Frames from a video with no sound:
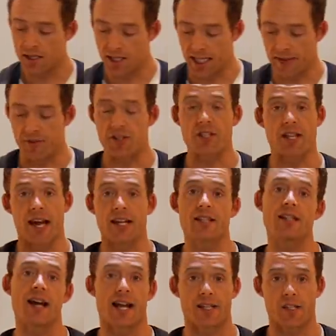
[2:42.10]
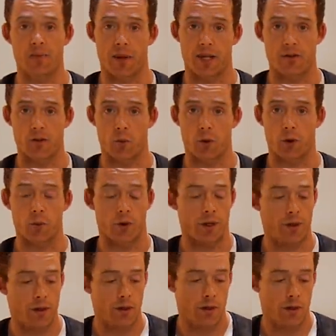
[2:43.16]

to give us a nice tight space to work with.